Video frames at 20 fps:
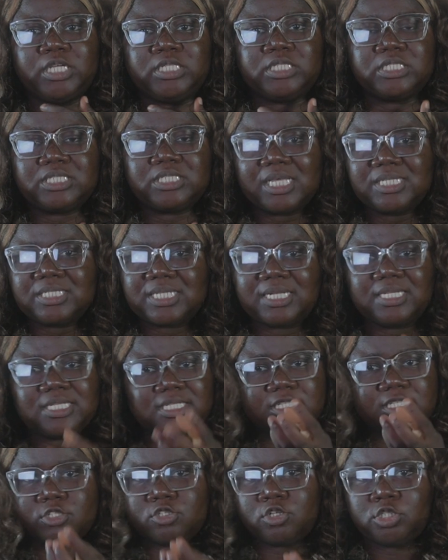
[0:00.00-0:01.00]
in the sense that
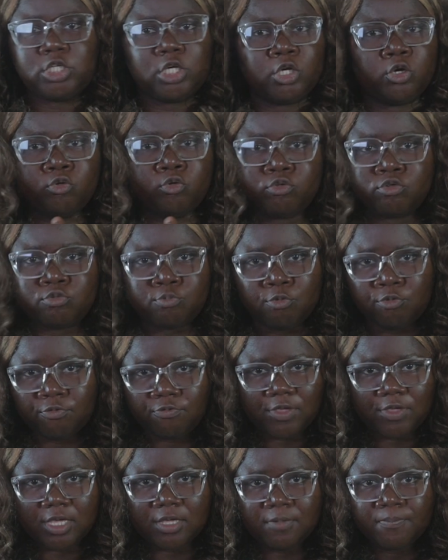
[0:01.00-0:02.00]
this is such a good
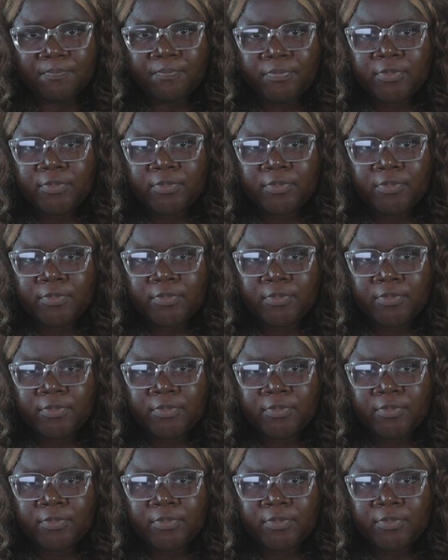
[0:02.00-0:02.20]
movie,